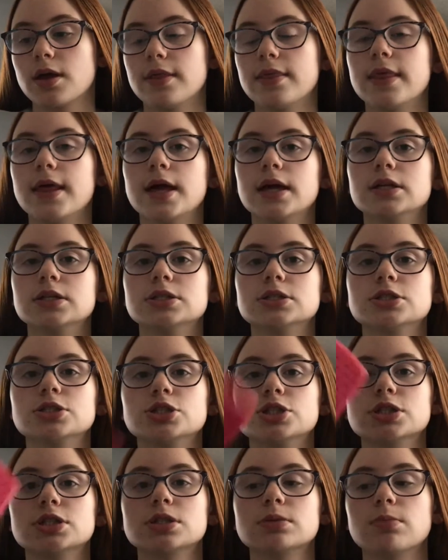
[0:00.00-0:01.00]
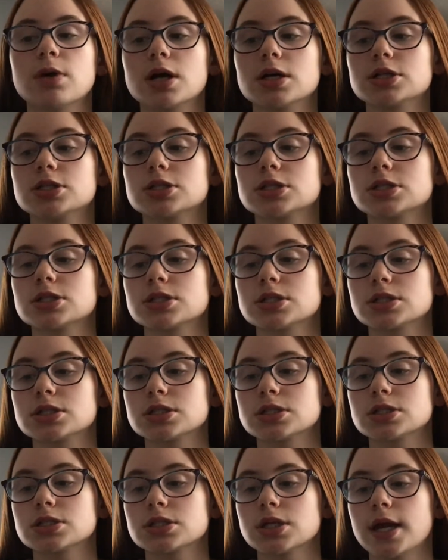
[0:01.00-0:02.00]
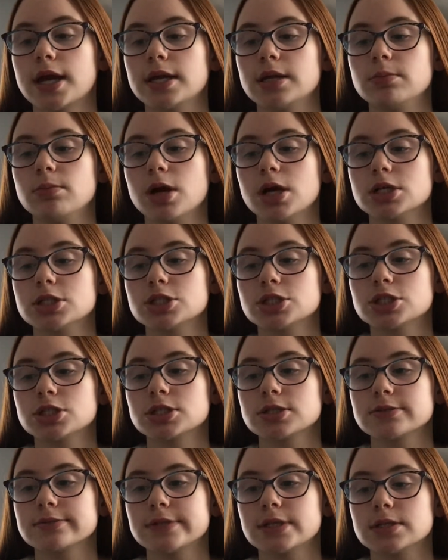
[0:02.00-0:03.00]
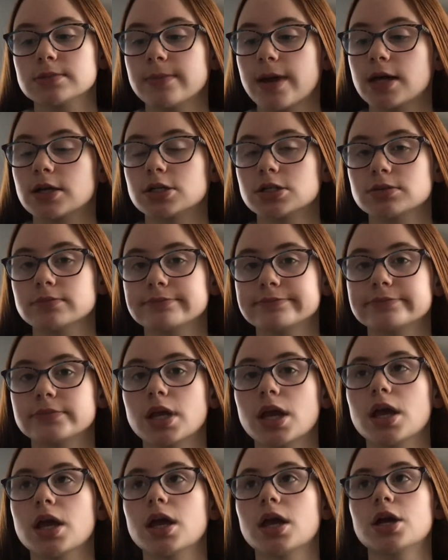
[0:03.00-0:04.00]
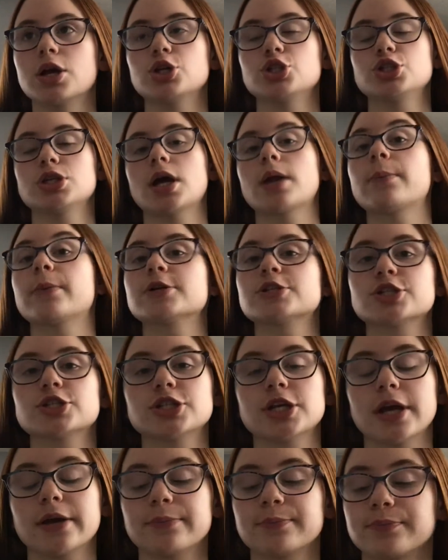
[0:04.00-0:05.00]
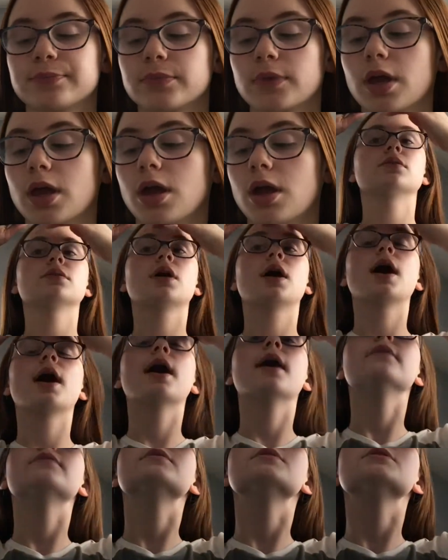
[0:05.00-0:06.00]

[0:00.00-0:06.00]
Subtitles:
and then just a brush. Any brush, doesn't matter, because you gotta brush your hair. Well, I have